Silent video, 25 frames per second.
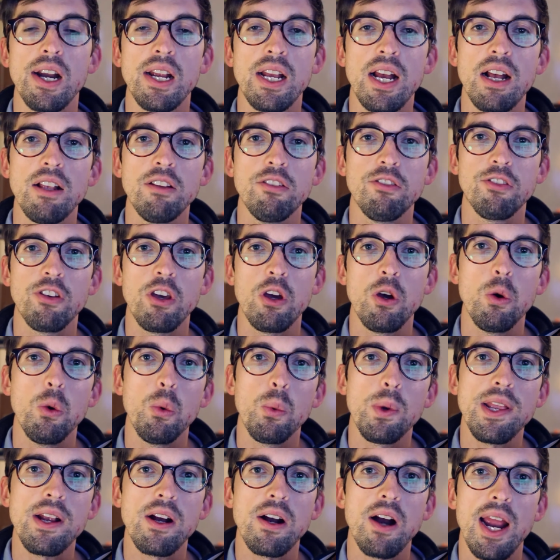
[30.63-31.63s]
right, guys, so
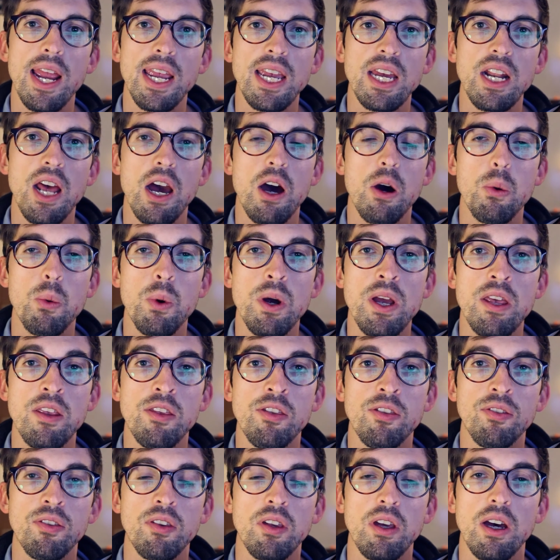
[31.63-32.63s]
we are hanging out
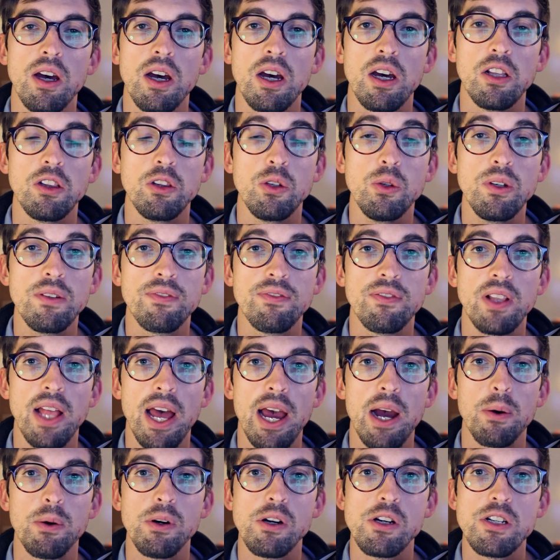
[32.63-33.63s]
with Luke
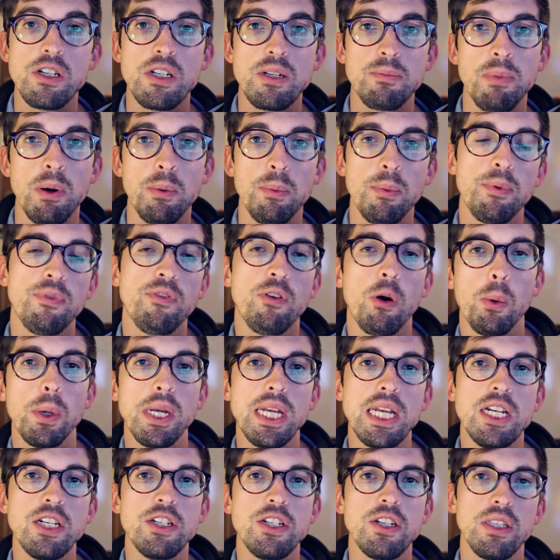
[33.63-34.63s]
Flowers, but before
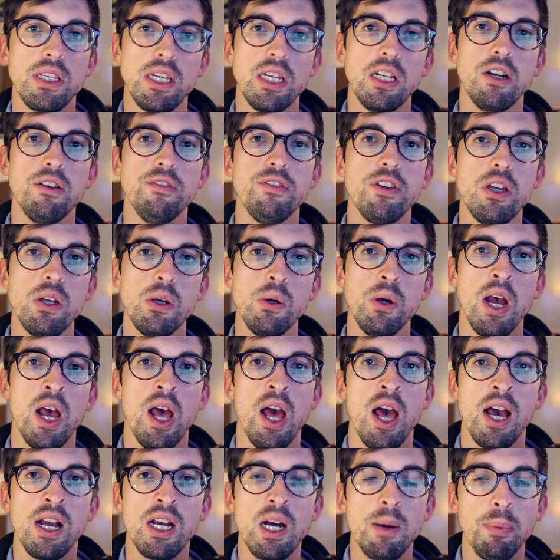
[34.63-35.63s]
we get into the interview,
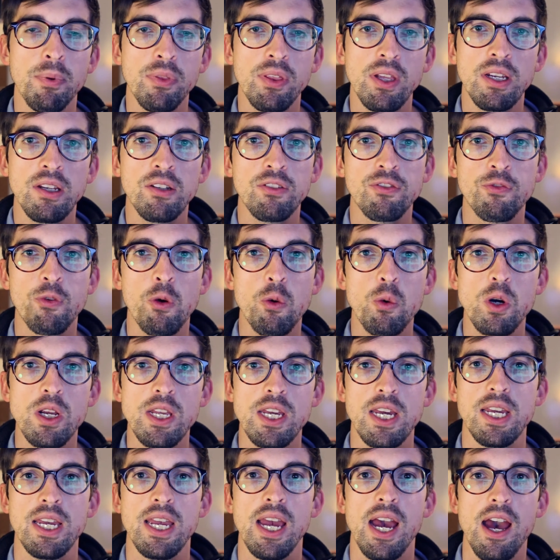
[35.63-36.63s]
a couple things for
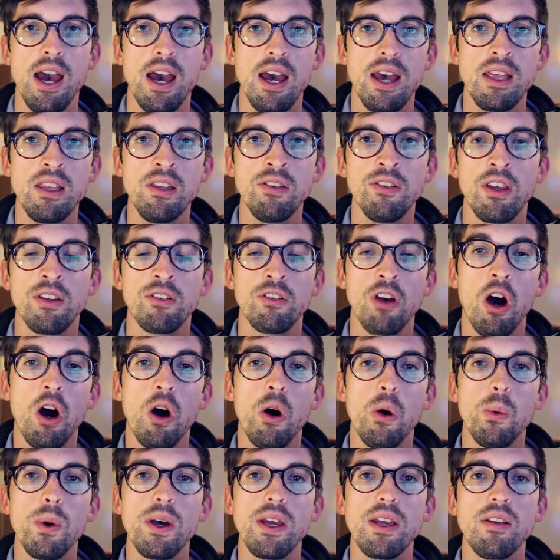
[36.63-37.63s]
you guys. As
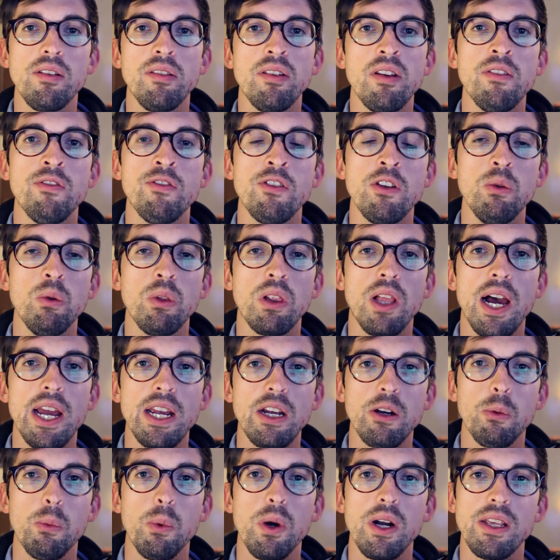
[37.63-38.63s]
always, if you
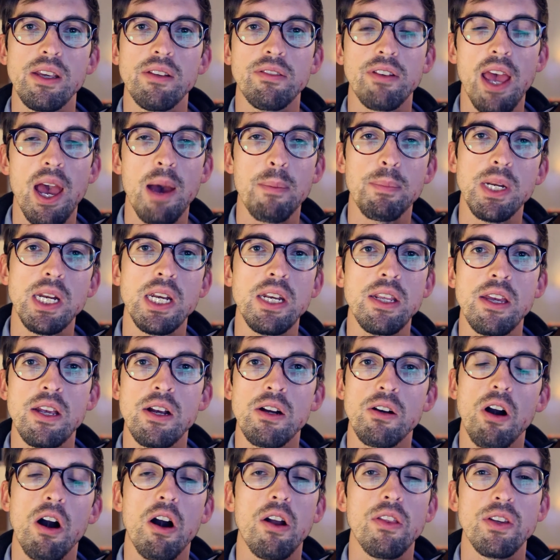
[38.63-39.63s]
like what is happening
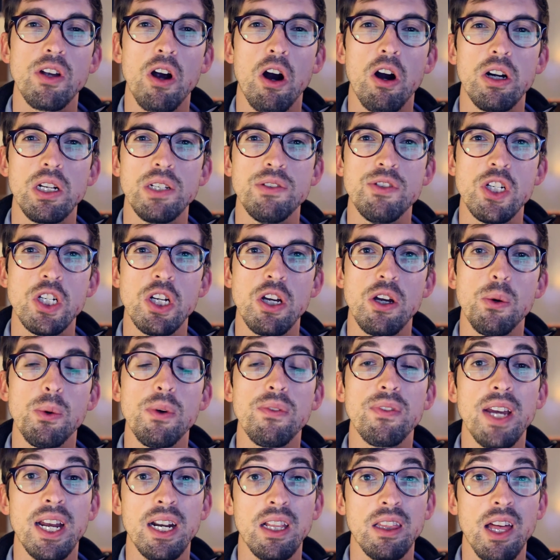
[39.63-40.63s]
here on the Art of Show,
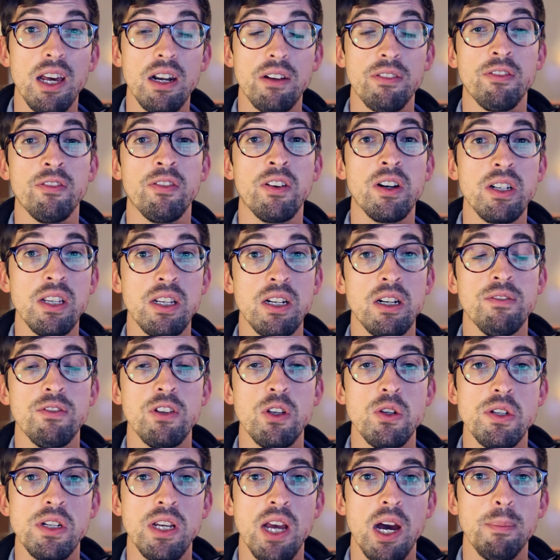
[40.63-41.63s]
we've got a lot of fun
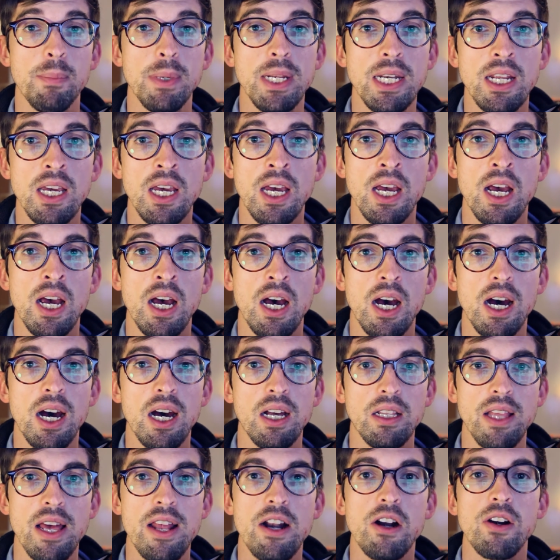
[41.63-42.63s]
interviews coming
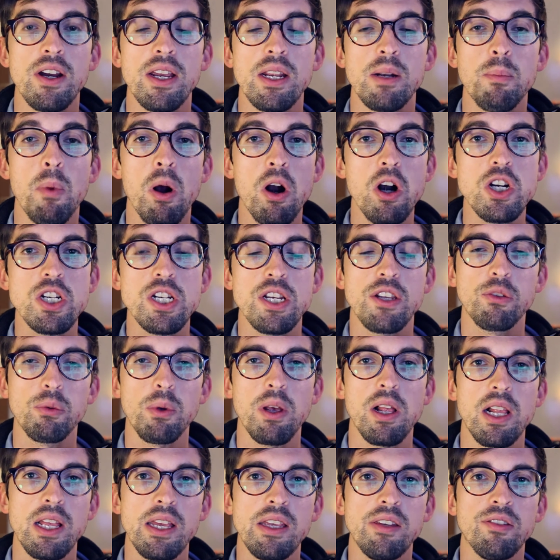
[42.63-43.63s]
later in March as
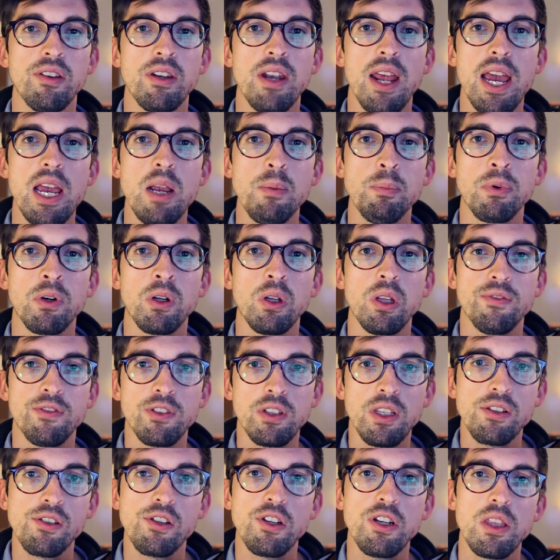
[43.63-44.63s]
well as in April. If
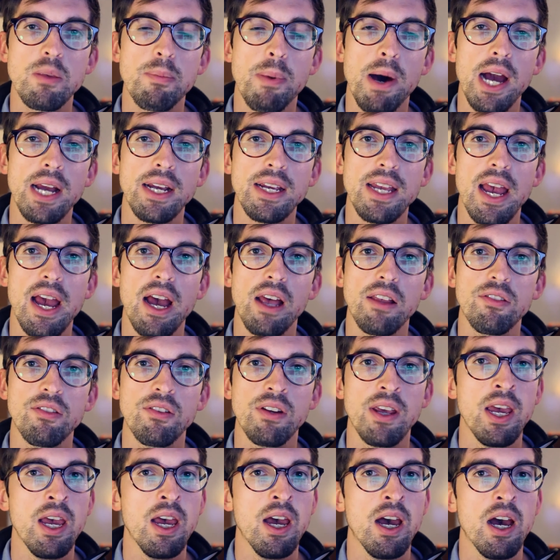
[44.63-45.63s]
you're listening to the podcast,